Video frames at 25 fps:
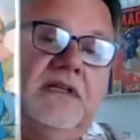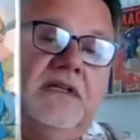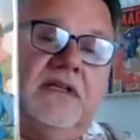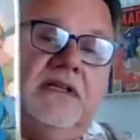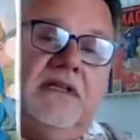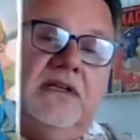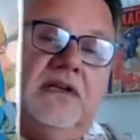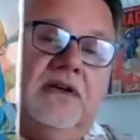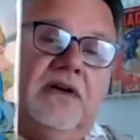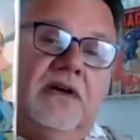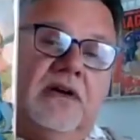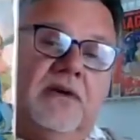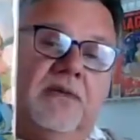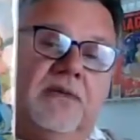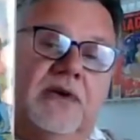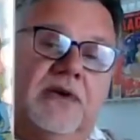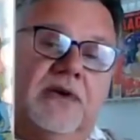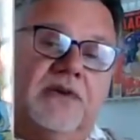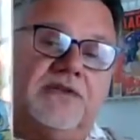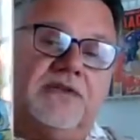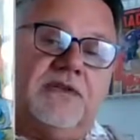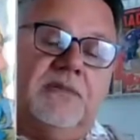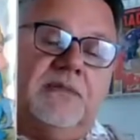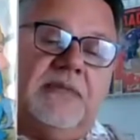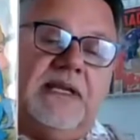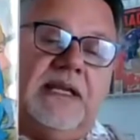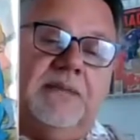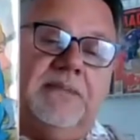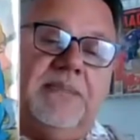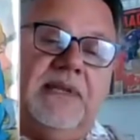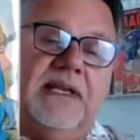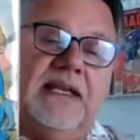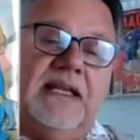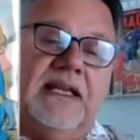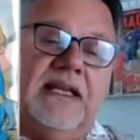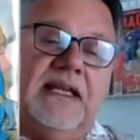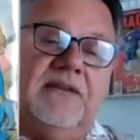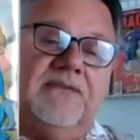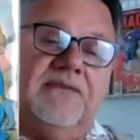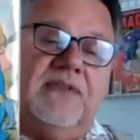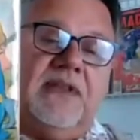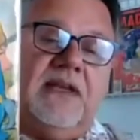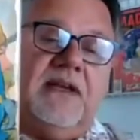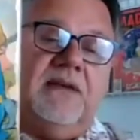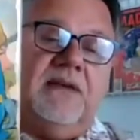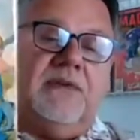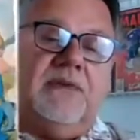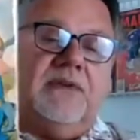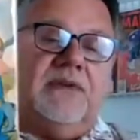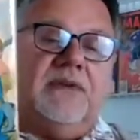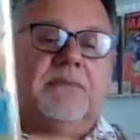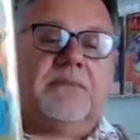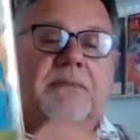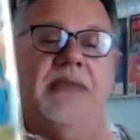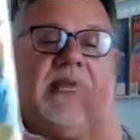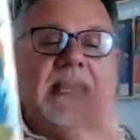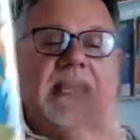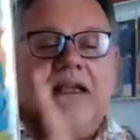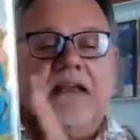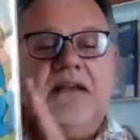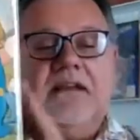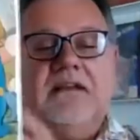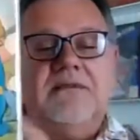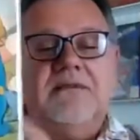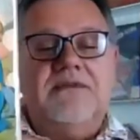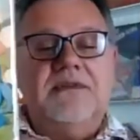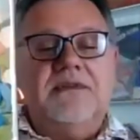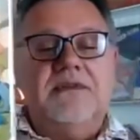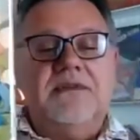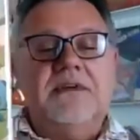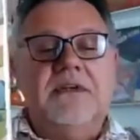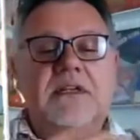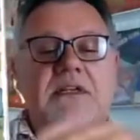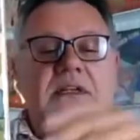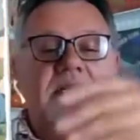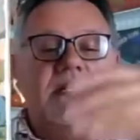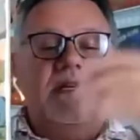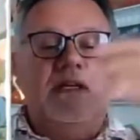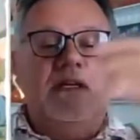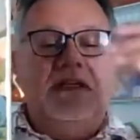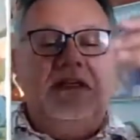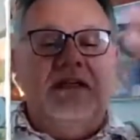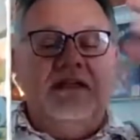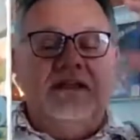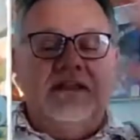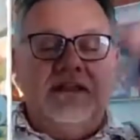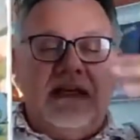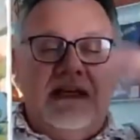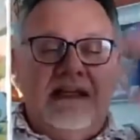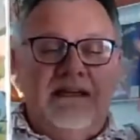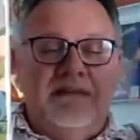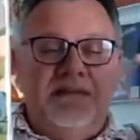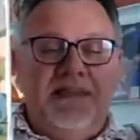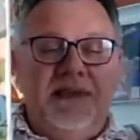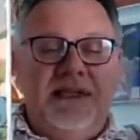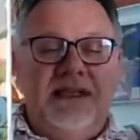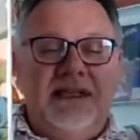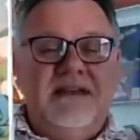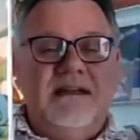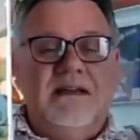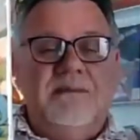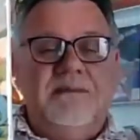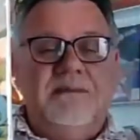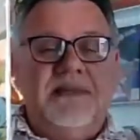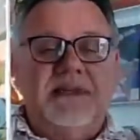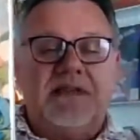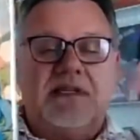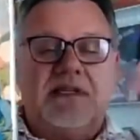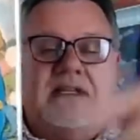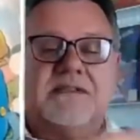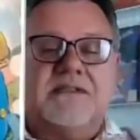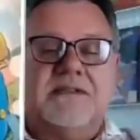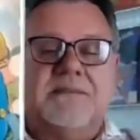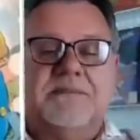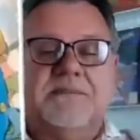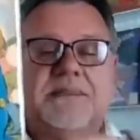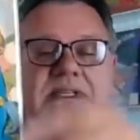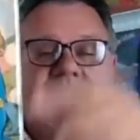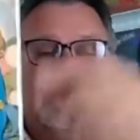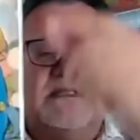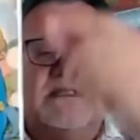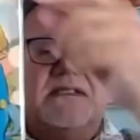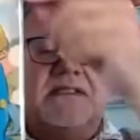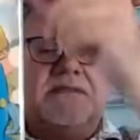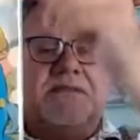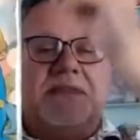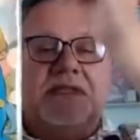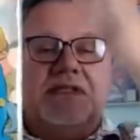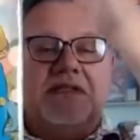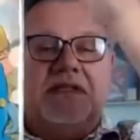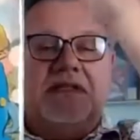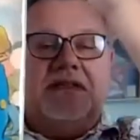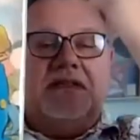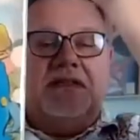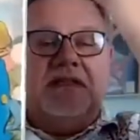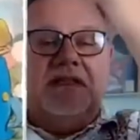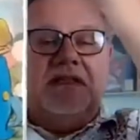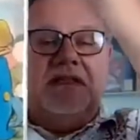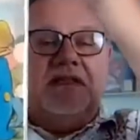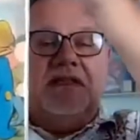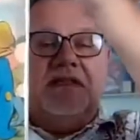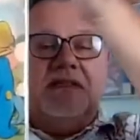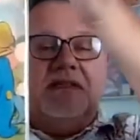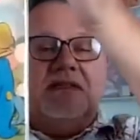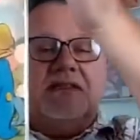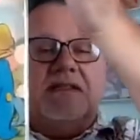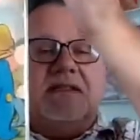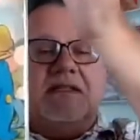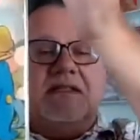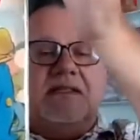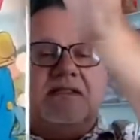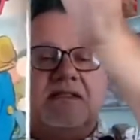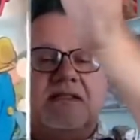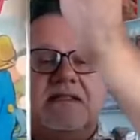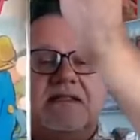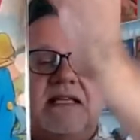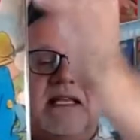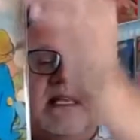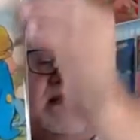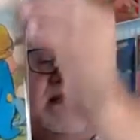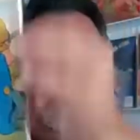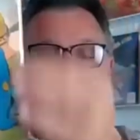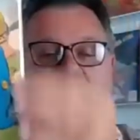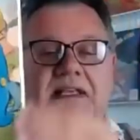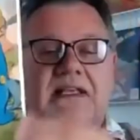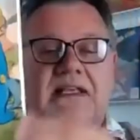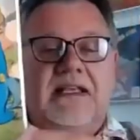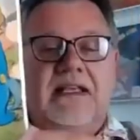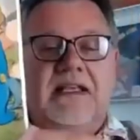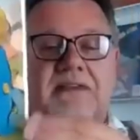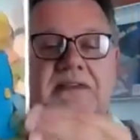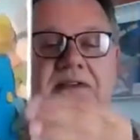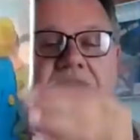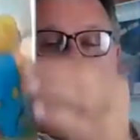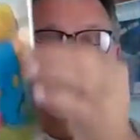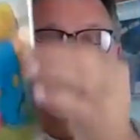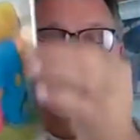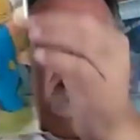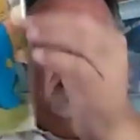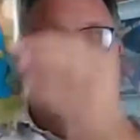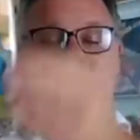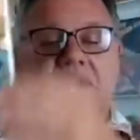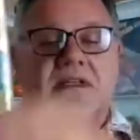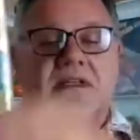artwork. So I'm happy to have that one. The back cover is kind of beat up. It's got some pieces missing like this, and it's taped together